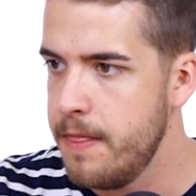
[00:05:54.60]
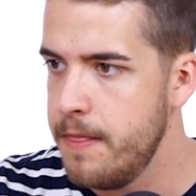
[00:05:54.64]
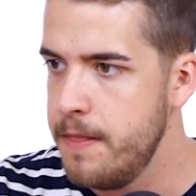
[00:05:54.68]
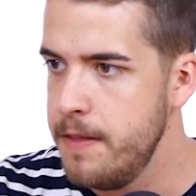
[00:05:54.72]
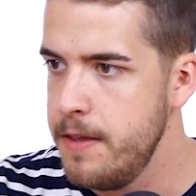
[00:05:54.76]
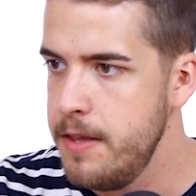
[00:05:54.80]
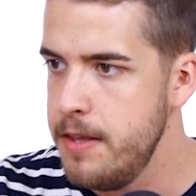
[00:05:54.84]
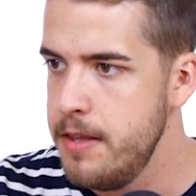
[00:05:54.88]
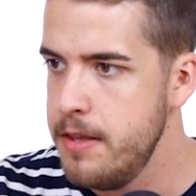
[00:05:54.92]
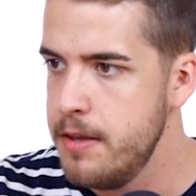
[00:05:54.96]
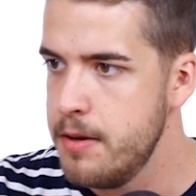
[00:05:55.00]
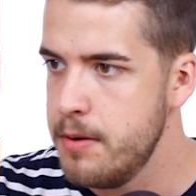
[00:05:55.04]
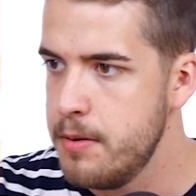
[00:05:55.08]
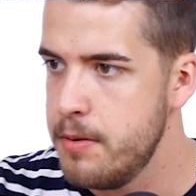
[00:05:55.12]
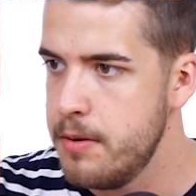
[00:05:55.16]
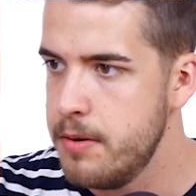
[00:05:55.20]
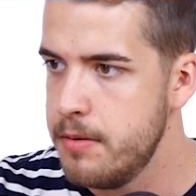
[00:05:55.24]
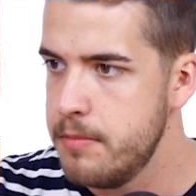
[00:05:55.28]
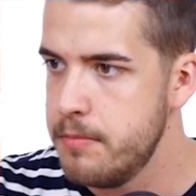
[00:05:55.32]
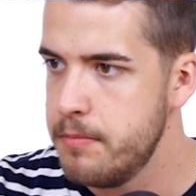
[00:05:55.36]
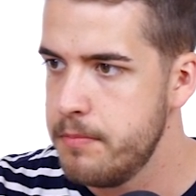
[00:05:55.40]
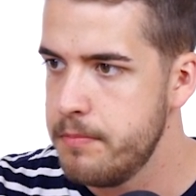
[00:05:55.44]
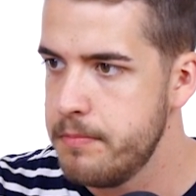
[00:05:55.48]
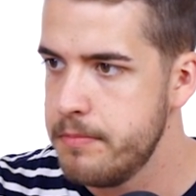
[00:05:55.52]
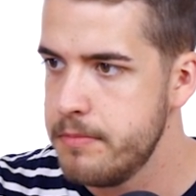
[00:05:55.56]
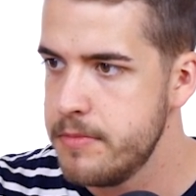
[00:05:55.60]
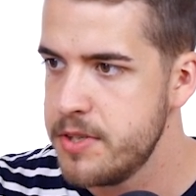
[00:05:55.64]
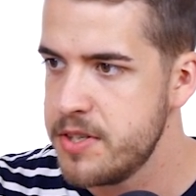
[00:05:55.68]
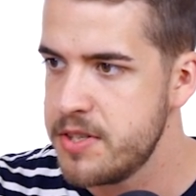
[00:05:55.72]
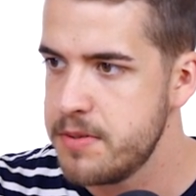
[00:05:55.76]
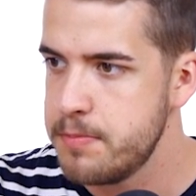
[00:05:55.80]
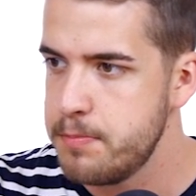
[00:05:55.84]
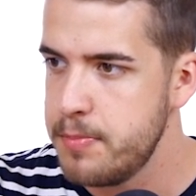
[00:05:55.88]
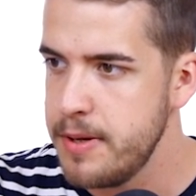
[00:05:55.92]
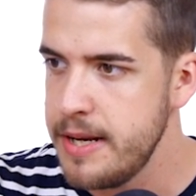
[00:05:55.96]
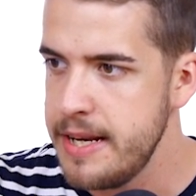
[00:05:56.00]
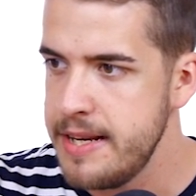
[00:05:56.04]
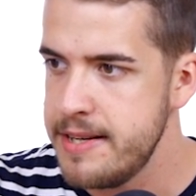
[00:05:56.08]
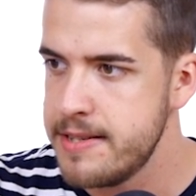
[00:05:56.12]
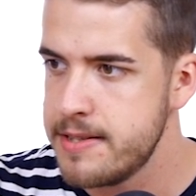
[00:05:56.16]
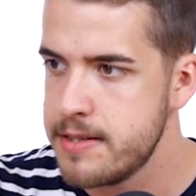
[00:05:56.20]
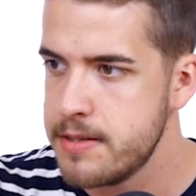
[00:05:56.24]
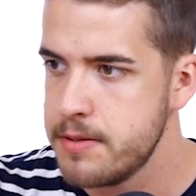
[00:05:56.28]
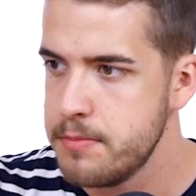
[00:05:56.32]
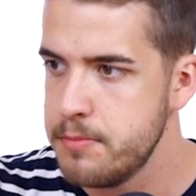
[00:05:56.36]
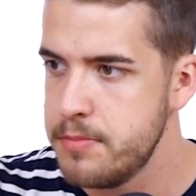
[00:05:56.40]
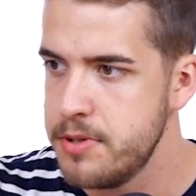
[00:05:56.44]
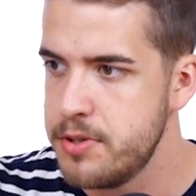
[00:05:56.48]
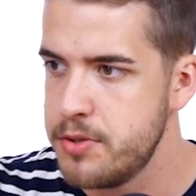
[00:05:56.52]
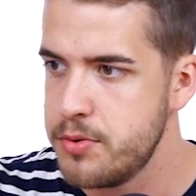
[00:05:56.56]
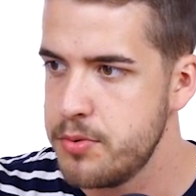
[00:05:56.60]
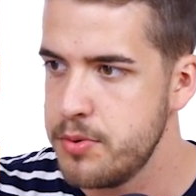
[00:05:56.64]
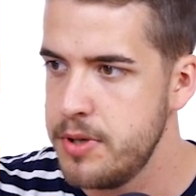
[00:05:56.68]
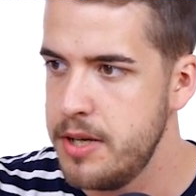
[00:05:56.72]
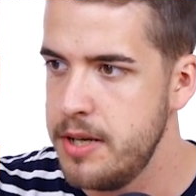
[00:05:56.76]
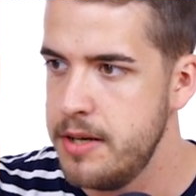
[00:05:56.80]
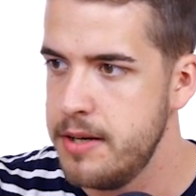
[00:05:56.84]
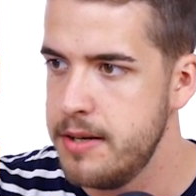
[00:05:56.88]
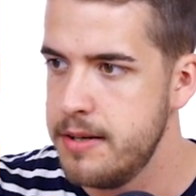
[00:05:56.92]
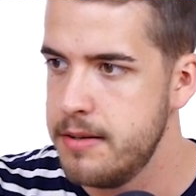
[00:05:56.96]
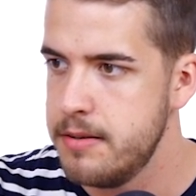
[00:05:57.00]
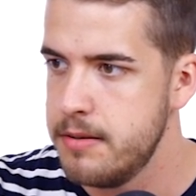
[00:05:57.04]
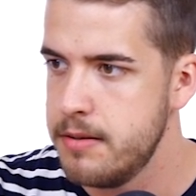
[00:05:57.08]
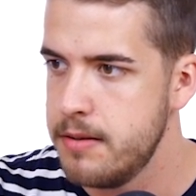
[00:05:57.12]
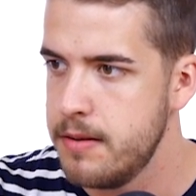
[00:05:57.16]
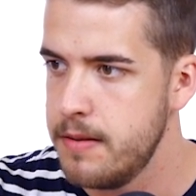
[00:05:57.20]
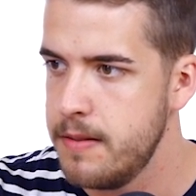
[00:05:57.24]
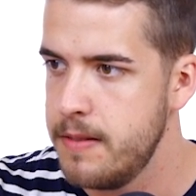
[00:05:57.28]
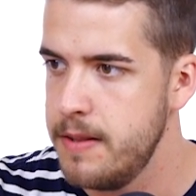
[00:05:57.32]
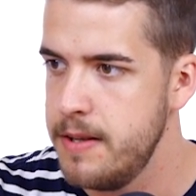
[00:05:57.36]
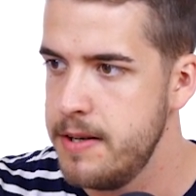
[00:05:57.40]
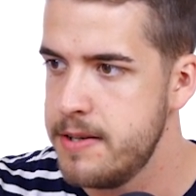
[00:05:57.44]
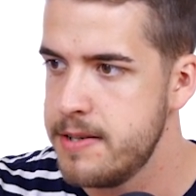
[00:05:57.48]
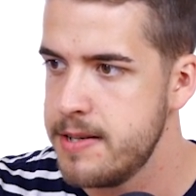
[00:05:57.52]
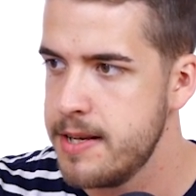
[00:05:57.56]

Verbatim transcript: the space between the